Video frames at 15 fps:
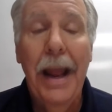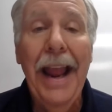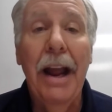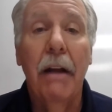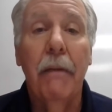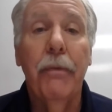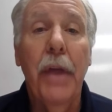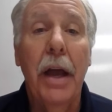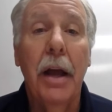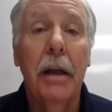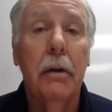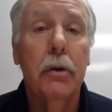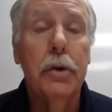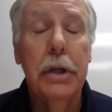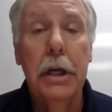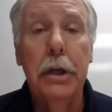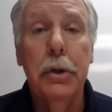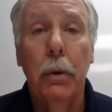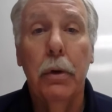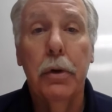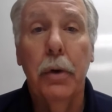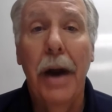and that
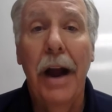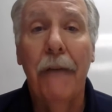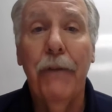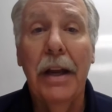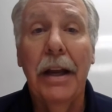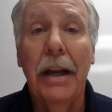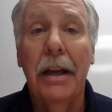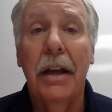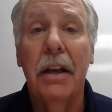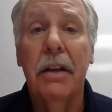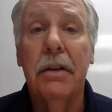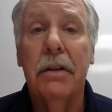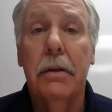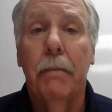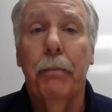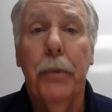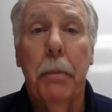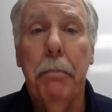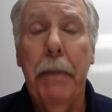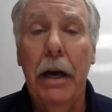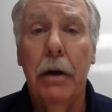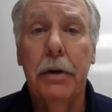detour traffic is
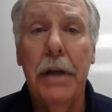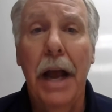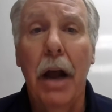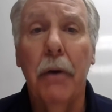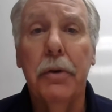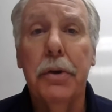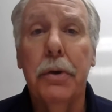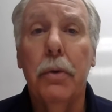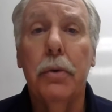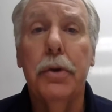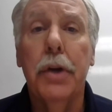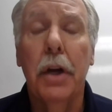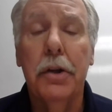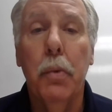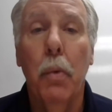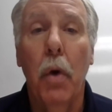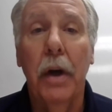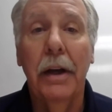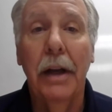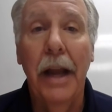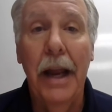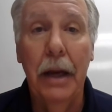pared down to just
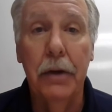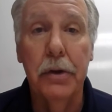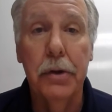one lane.